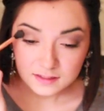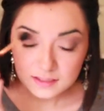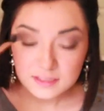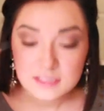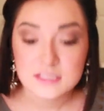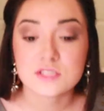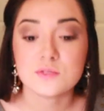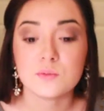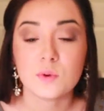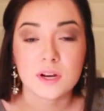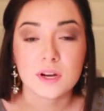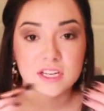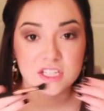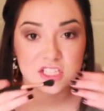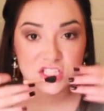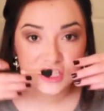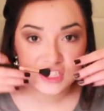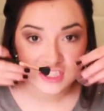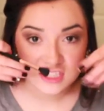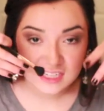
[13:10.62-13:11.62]
because you want it
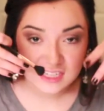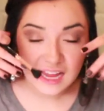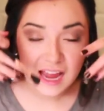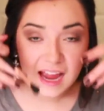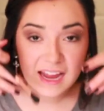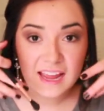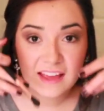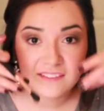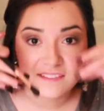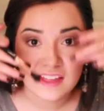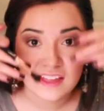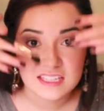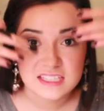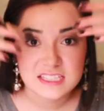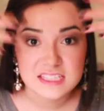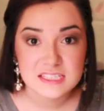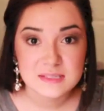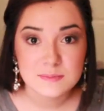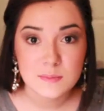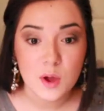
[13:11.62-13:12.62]
to kind of have that
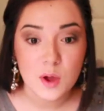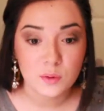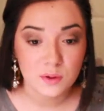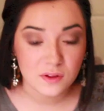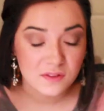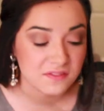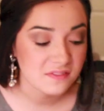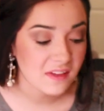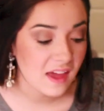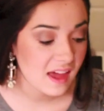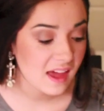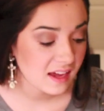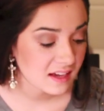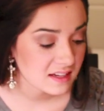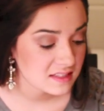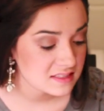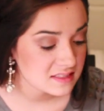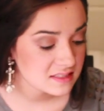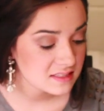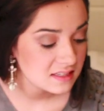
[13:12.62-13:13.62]
smoke
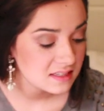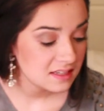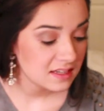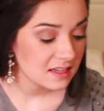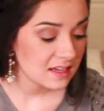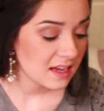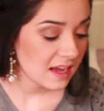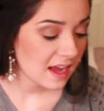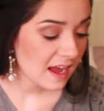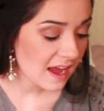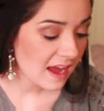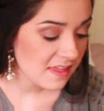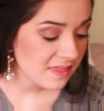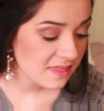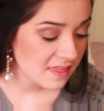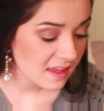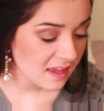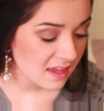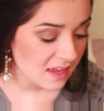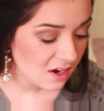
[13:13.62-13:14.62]
effect.
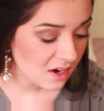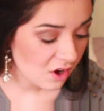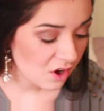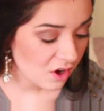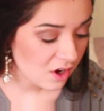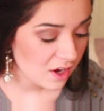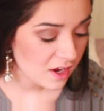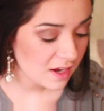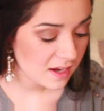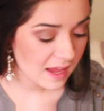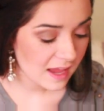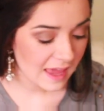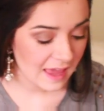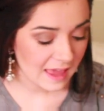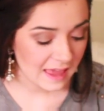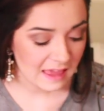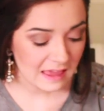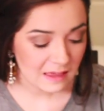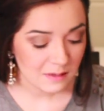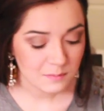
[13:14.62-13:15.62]
And then on
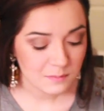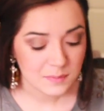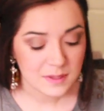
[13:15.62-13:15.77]
a